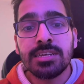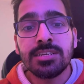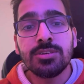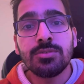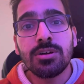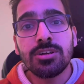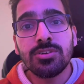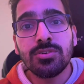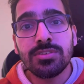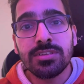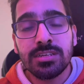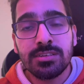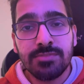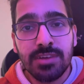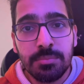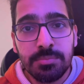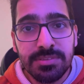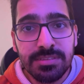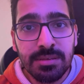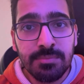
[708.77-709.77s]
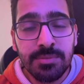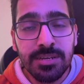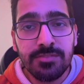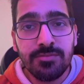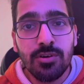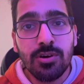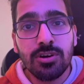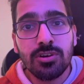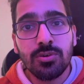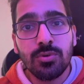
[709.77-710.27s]
And you are using
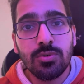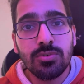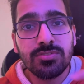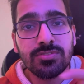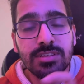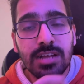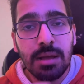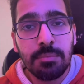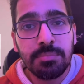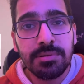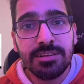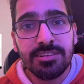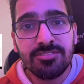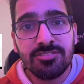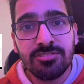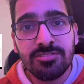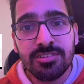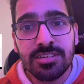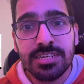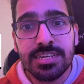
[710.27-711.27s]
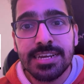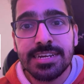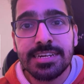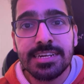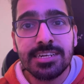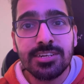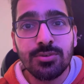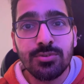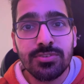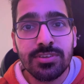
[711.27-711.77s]
WebAssembly workloads, the applications
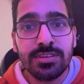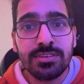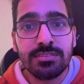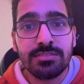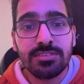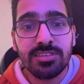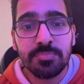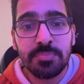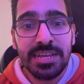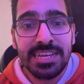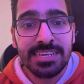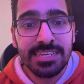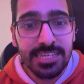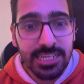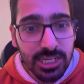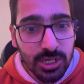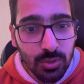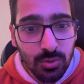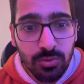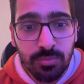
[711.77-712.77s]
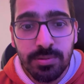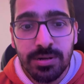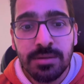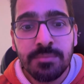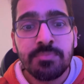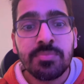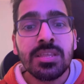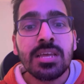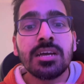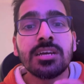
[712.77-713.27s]
created using Spin Cube.
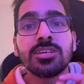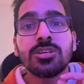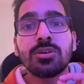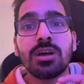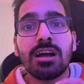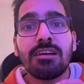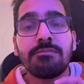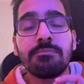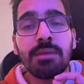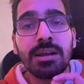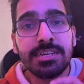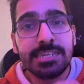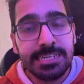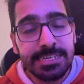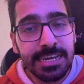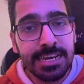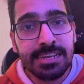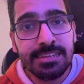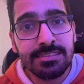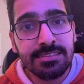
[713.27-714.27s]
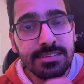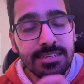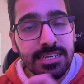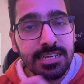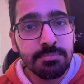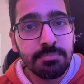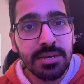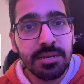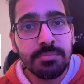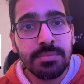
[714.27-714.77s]
You have
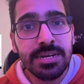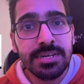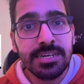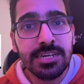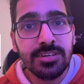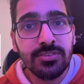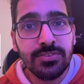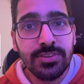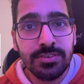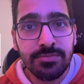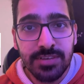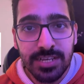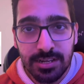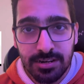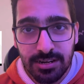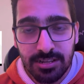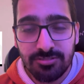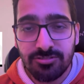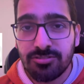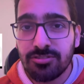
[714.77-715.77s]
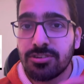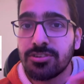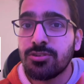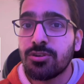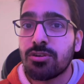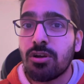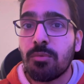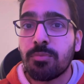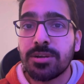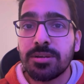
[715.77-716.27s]
multi-tenancy implemented using
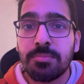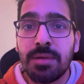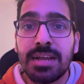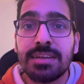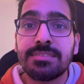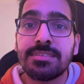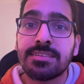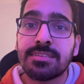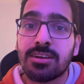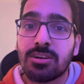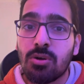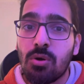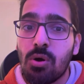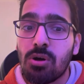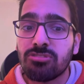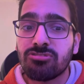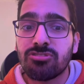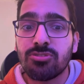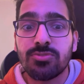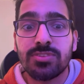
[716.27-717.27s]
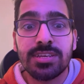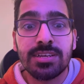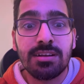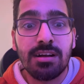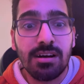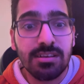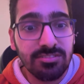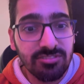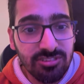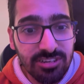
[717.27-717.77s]
vCluster. You're optimizing the cost
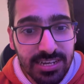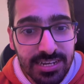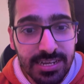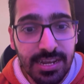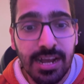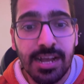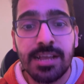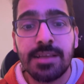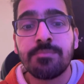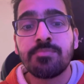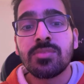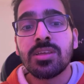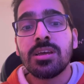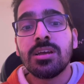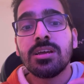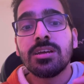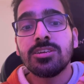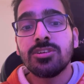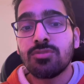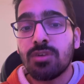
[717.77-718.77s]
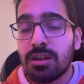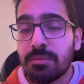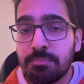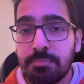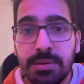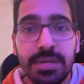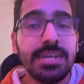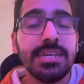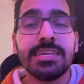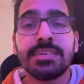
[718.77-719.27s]
using Cast AI. You
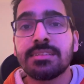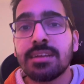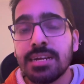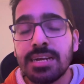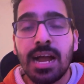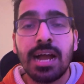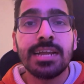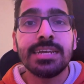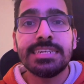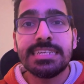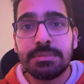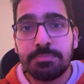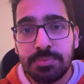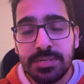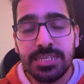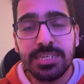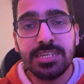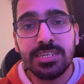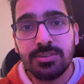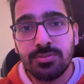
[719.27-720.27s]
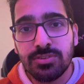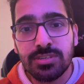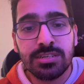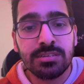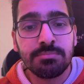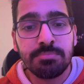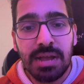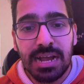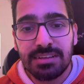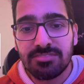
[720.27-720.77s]
are building the IDP
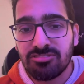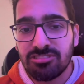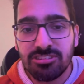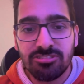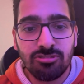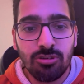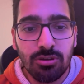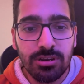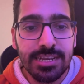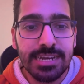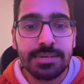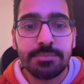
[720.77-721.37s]
using Backstage